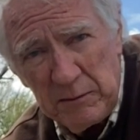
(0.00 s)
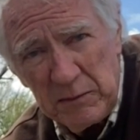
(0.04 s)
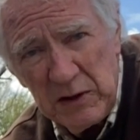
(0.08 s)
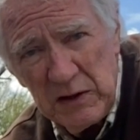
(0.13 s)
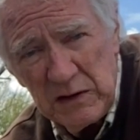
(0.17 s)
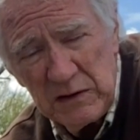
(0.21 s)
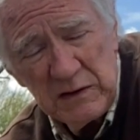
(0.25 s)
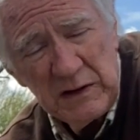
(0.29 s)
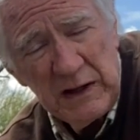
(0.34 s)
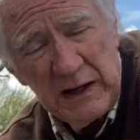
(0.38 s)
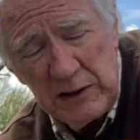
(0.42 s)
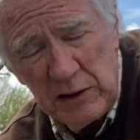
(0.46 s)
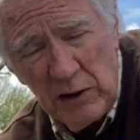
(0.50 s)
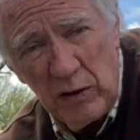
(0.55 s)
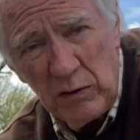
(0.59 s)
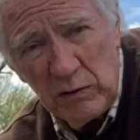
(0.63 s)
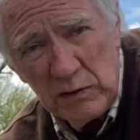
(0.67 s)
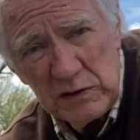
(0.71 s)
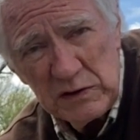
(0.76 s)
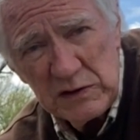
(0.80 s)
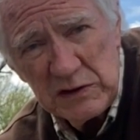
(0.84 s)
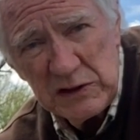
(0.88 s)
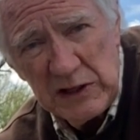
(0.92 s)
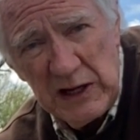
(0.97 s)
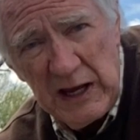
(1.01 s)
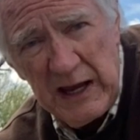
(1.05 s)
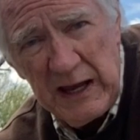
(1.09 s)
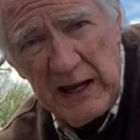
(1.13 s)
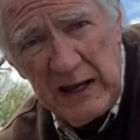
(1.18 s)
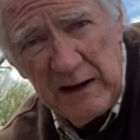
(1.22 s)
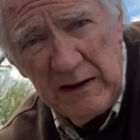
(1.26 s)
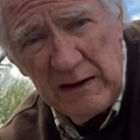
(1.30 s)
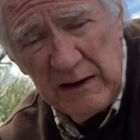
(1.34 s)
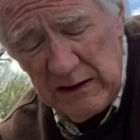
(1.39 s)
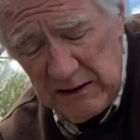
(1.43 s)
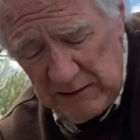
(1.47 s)
because they don't
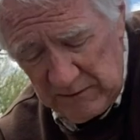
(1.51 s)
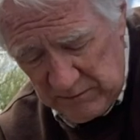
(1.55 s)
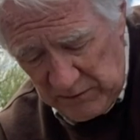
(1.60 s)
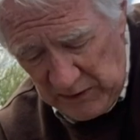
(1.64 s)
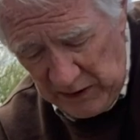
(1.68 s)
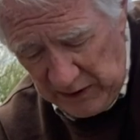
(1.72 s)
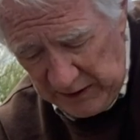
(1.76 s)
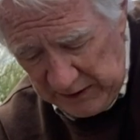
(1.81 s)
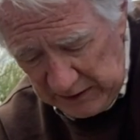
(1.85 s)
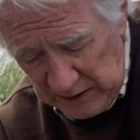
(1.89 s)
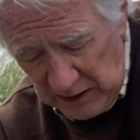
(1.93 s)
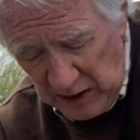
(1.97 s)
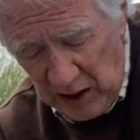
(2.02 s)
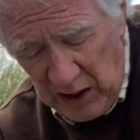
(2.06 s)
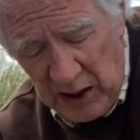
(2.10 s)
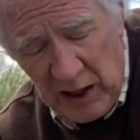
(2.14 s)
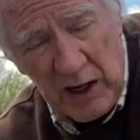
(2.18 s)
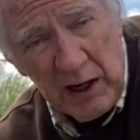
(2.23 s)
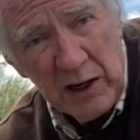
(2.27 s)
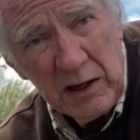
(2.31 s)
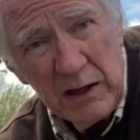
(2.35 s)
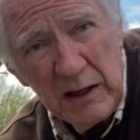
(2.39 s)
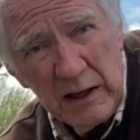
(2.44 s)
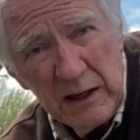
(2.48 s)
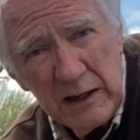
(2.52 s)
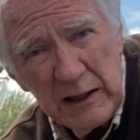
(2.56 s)
stay very long